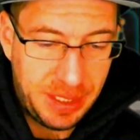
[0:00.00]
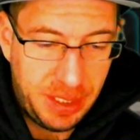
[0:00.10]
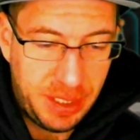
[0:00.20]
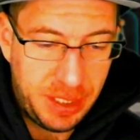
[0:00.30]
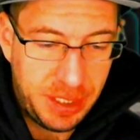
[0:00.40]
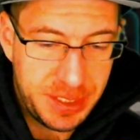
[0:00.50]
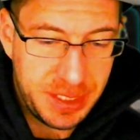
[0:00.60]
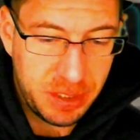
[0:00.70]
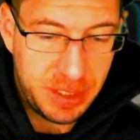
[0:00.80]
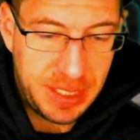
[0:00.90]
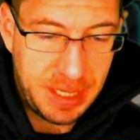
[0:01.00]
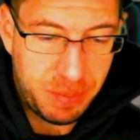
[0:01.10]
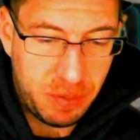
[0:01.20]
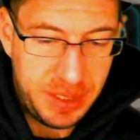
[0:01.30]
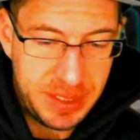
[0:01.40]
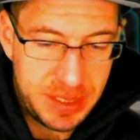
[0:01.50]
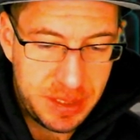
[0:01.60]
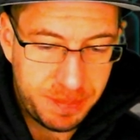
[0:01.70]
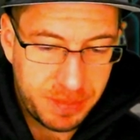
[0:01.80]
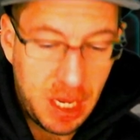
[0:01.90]
You're still going to get
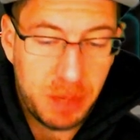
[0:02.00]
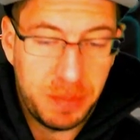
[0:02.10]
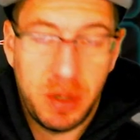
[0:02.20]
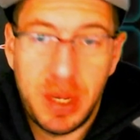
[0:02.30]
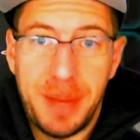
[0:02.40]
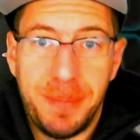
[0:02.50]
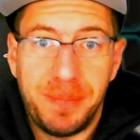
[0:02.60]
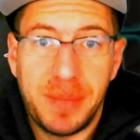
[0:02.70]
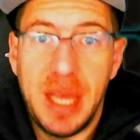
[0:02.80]
points. Oh, okay.